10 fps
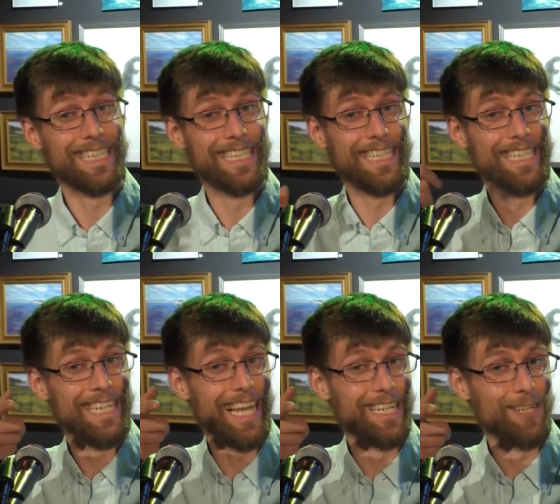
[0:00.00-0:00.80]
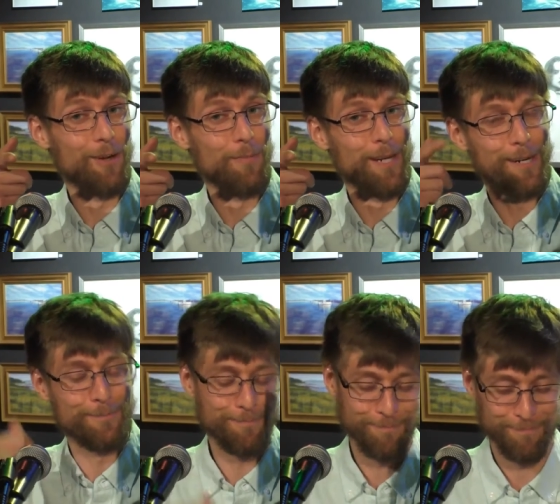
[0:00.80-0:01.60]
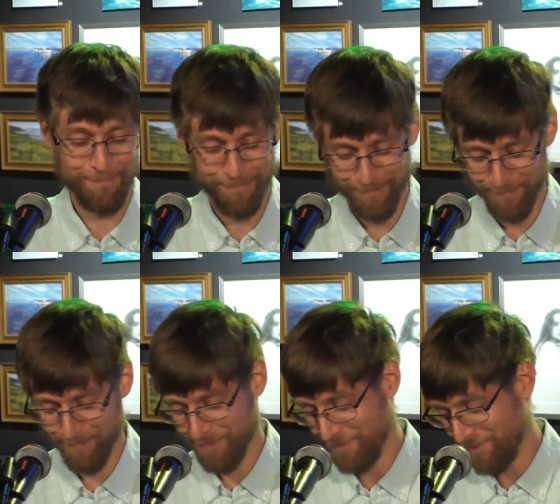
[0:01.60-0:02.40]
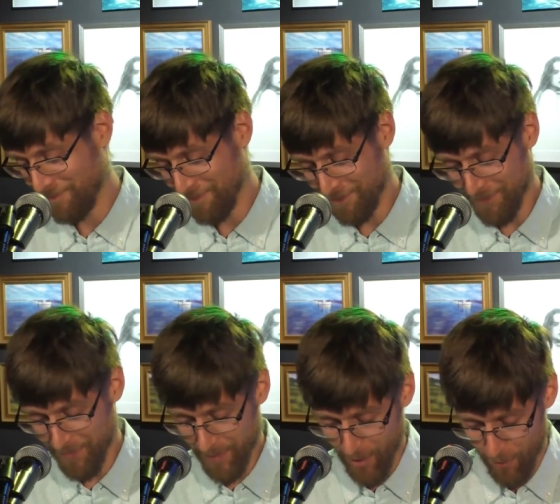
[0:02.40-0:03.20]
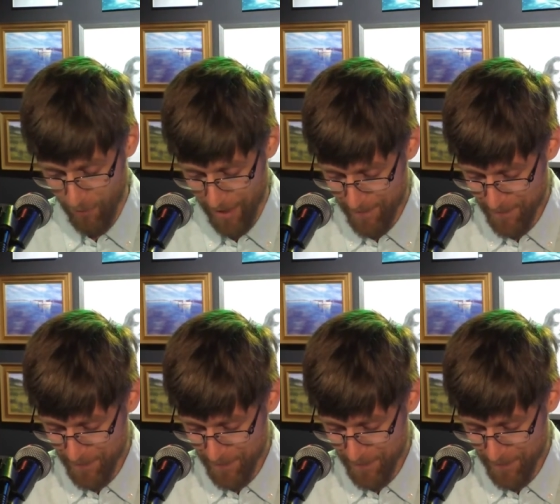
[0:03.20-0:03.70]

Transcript: Thanks, Uncle Peter. All right.